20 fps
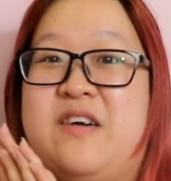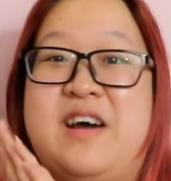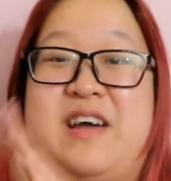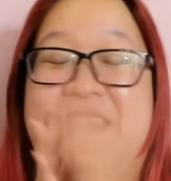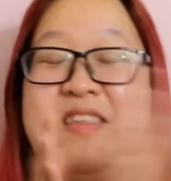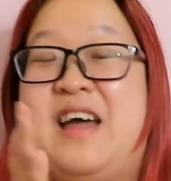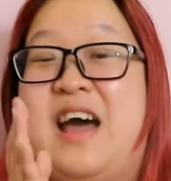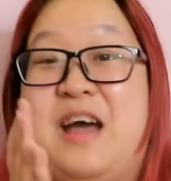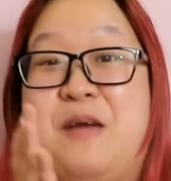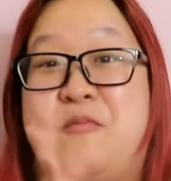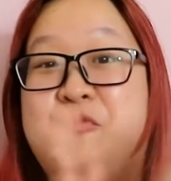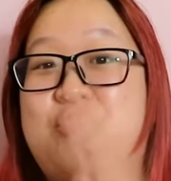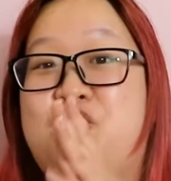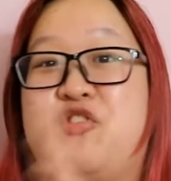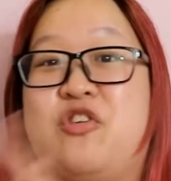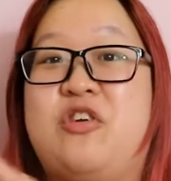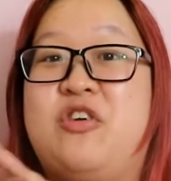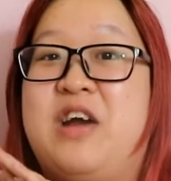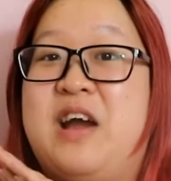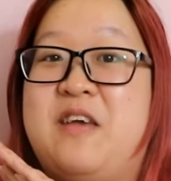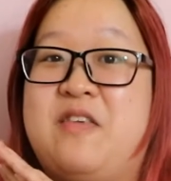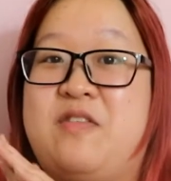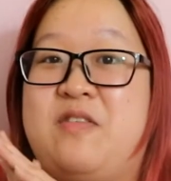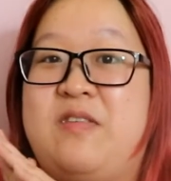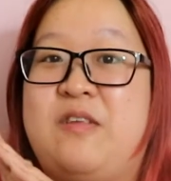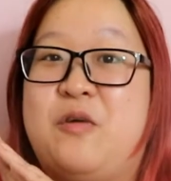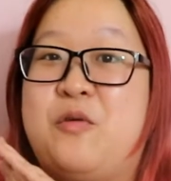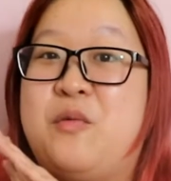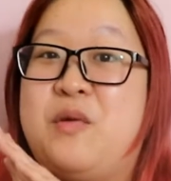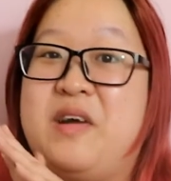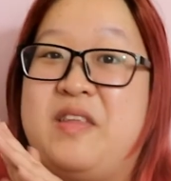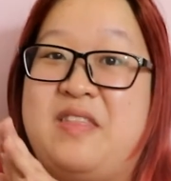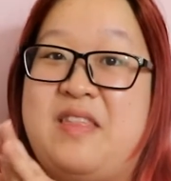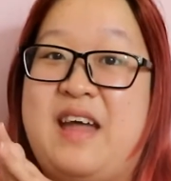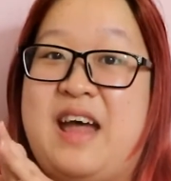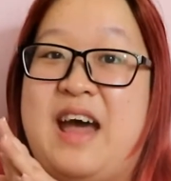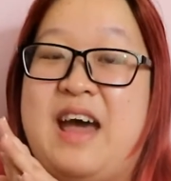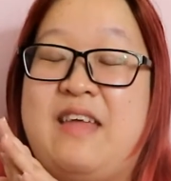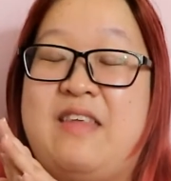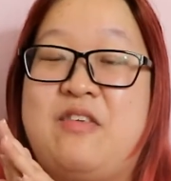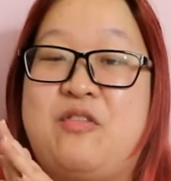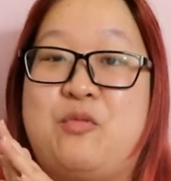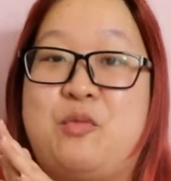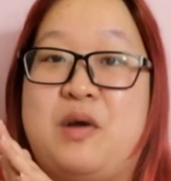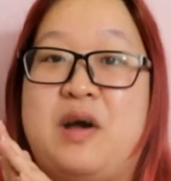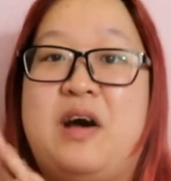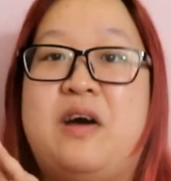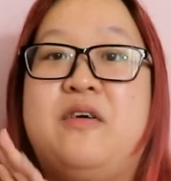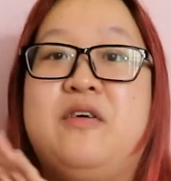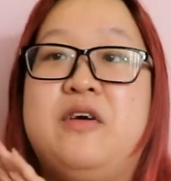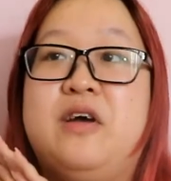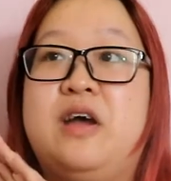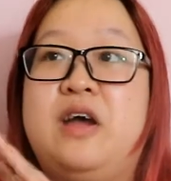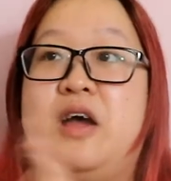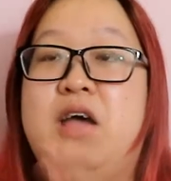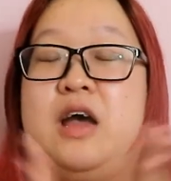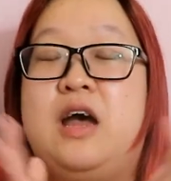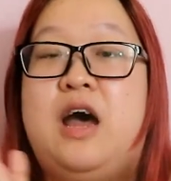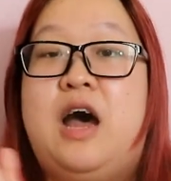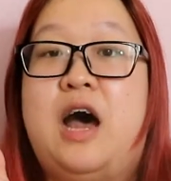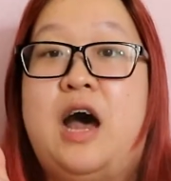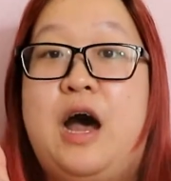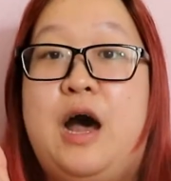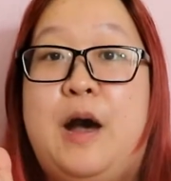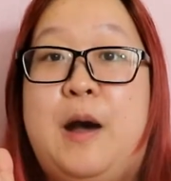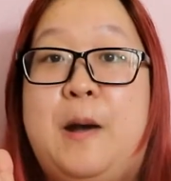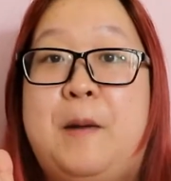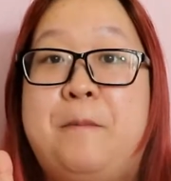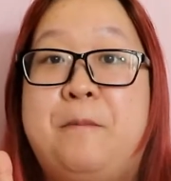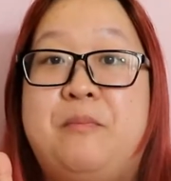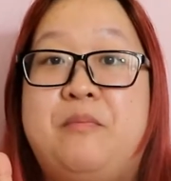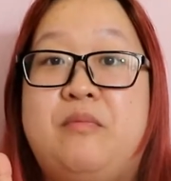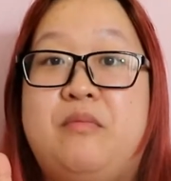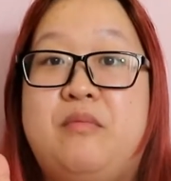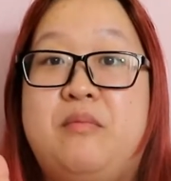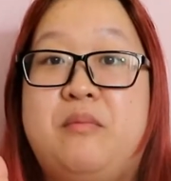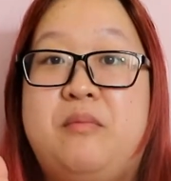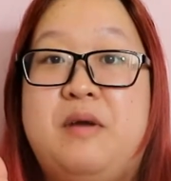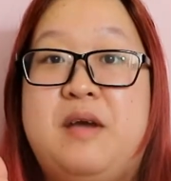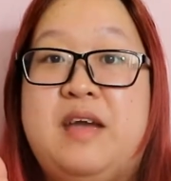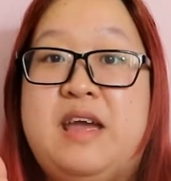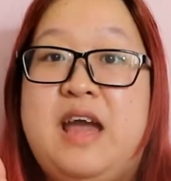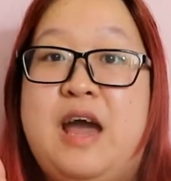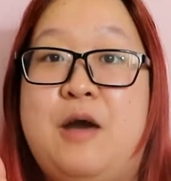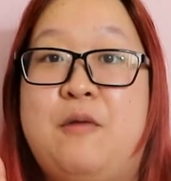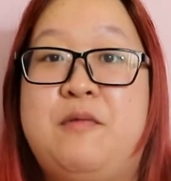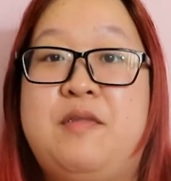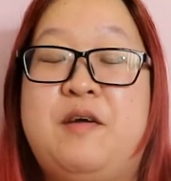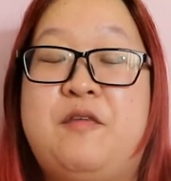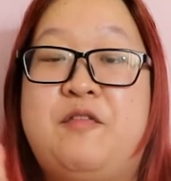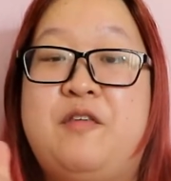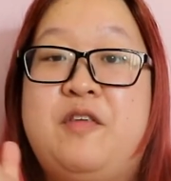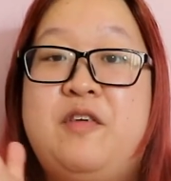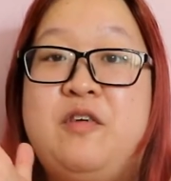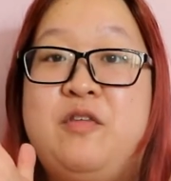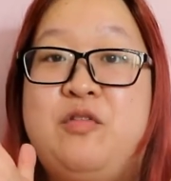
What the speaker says: and I'm sure you guys do not want that as well. But yeah, without further